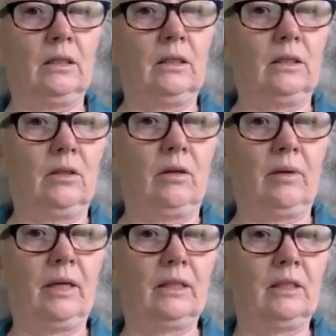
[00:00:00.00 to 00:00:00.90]
So I
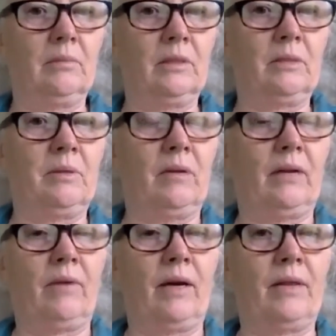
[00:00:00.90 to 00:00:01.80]
guess it must be like
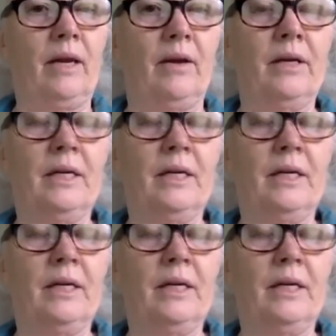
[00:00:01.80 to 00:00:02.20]
right there.